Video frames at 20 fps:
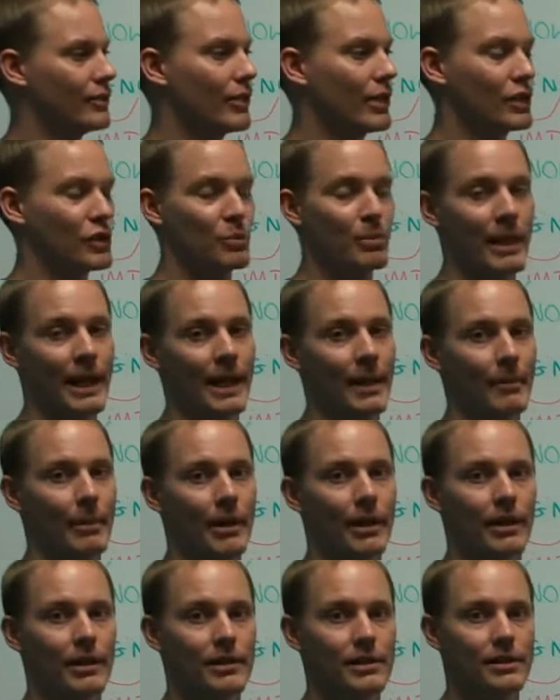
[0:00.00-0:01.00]
as far as
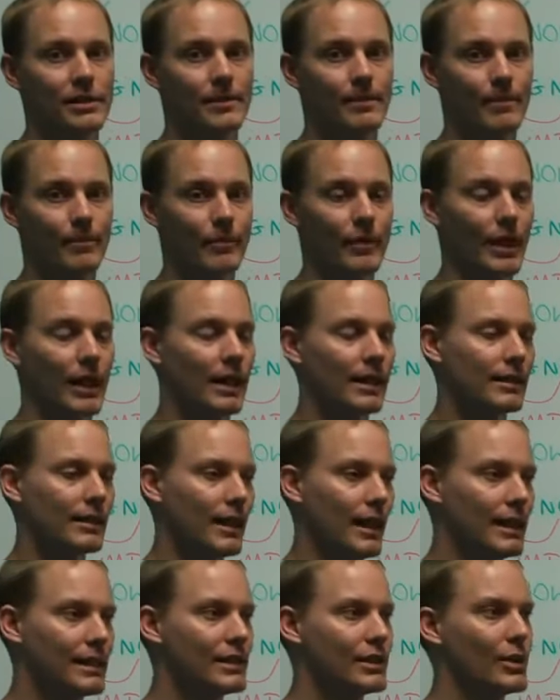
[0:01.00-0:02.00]
buying parts,
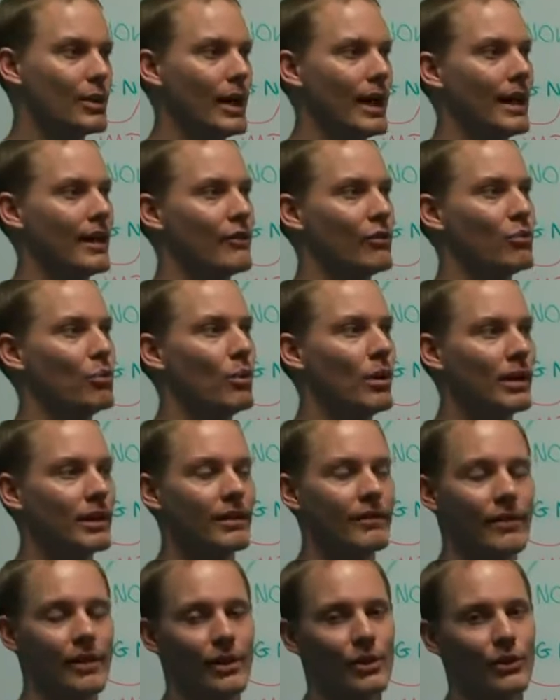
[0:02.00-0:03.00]
unless you have
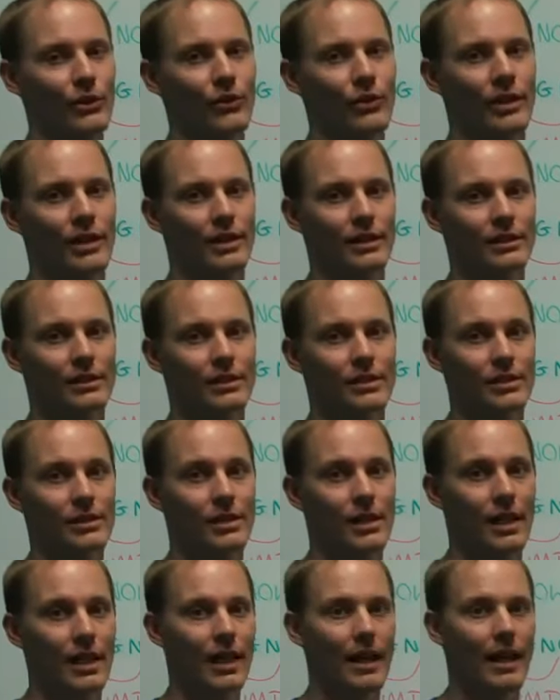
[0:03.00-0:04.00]
one of those
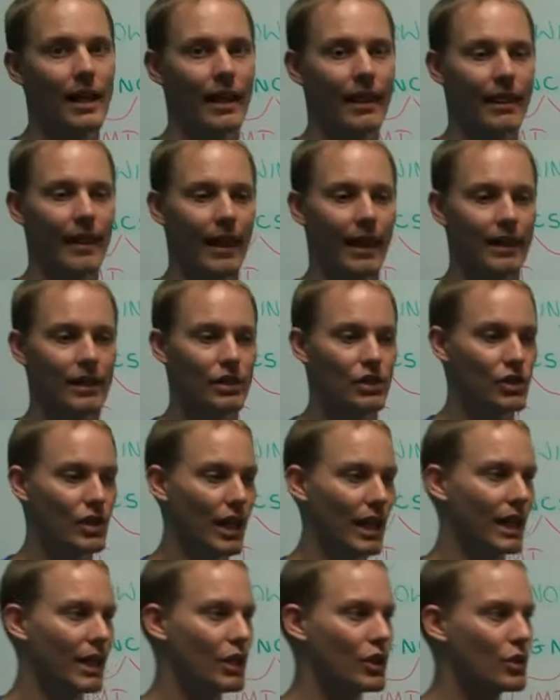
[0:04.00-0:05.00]
vehicles that
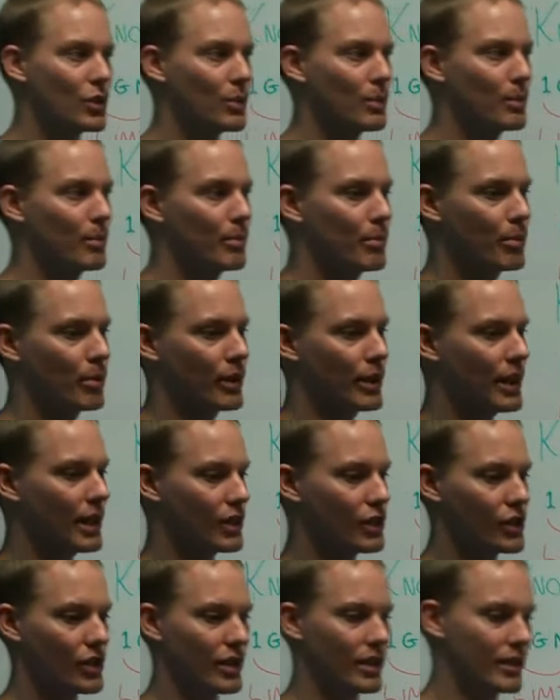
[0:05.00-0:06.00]
changed
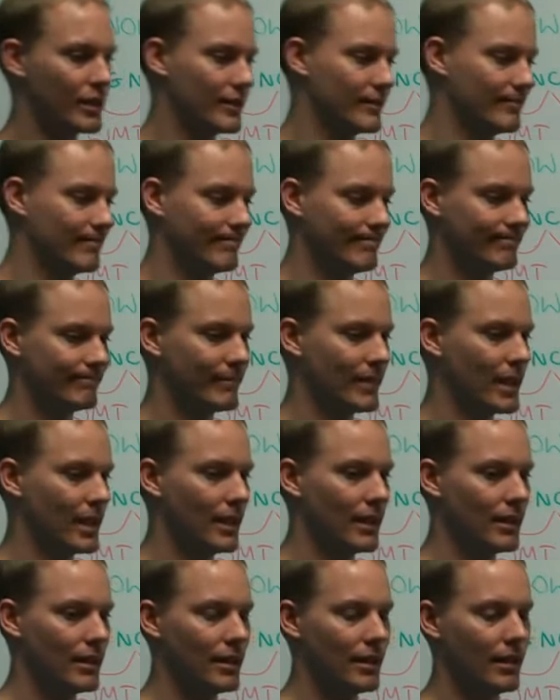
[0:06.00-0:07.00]
production
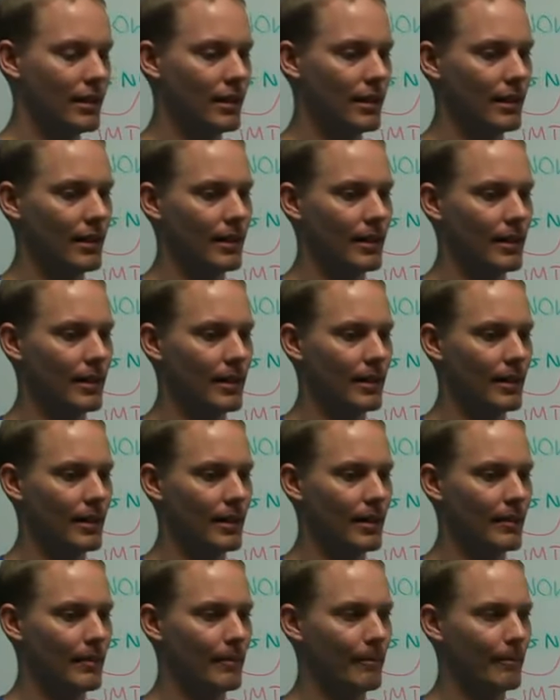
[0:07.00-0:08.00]

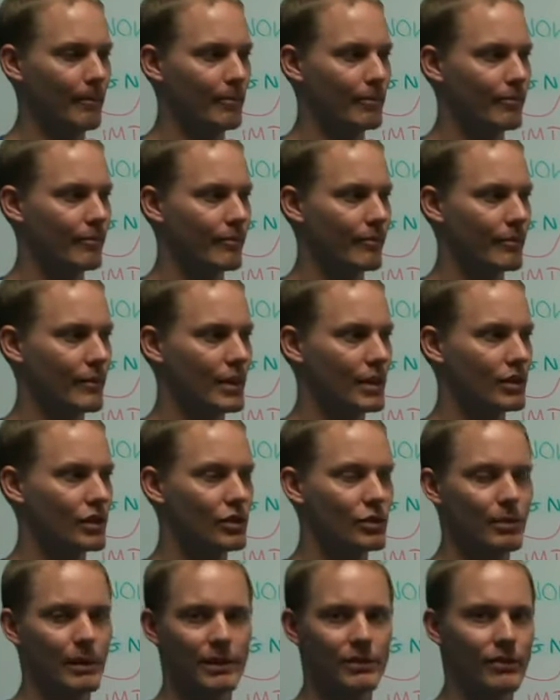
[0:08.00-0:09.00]
uh,
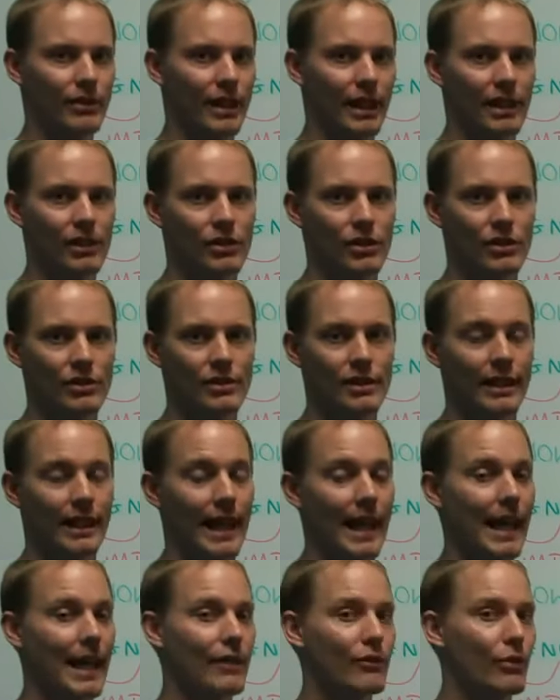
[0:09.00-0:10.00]

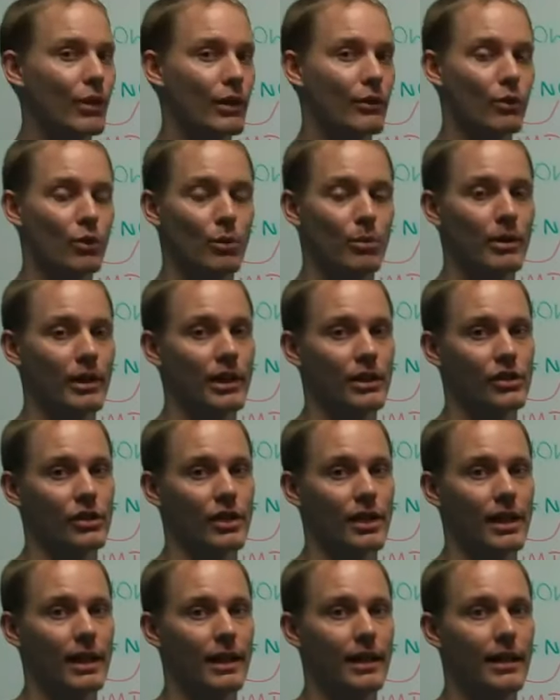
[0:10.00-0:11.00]
specifications like halfway through a
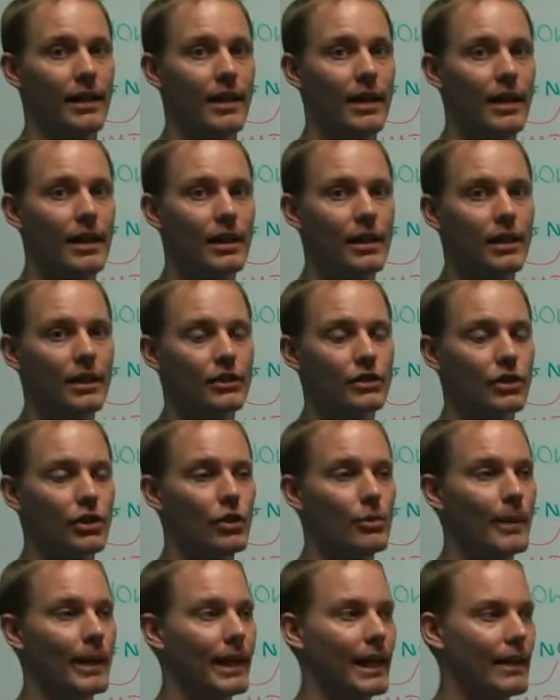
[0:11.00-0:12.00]
production line.
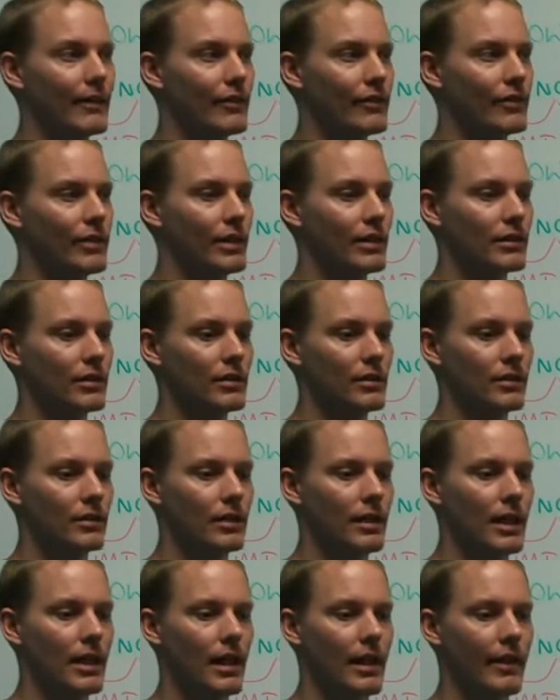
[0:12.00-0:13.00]
So you might have a
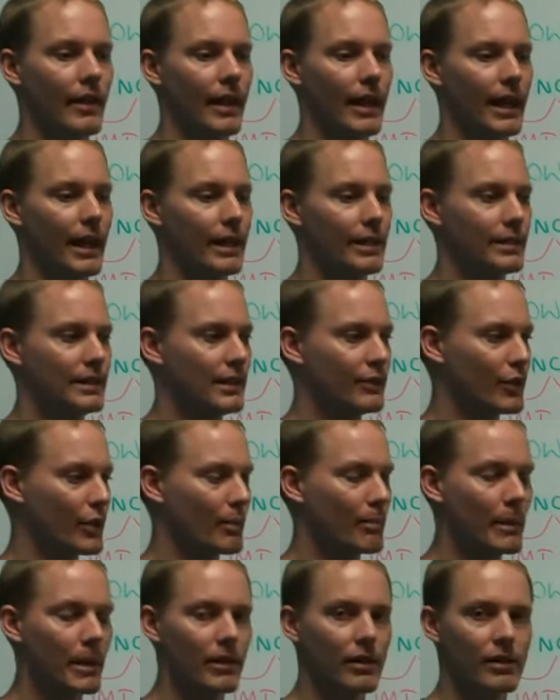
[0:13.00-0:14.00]
vehicle that had
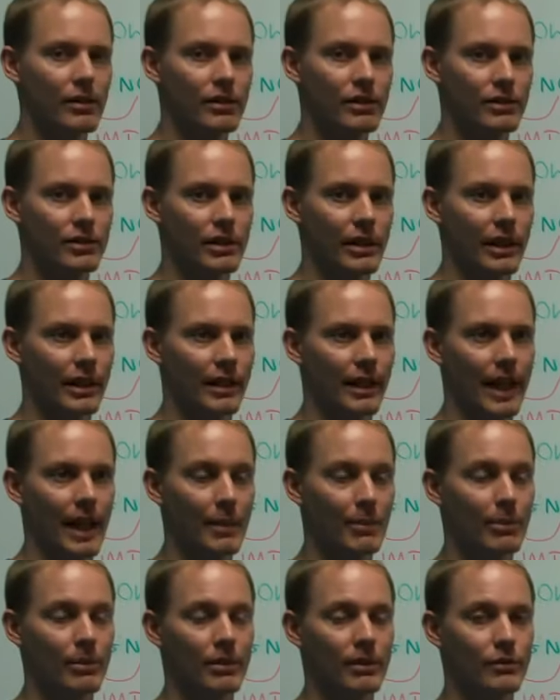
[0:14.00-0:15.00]
different mirrors in
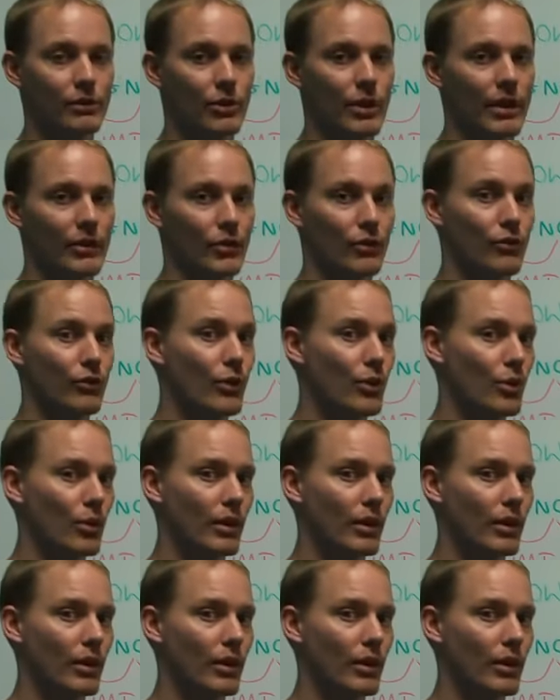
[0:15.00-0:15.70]
April of 2004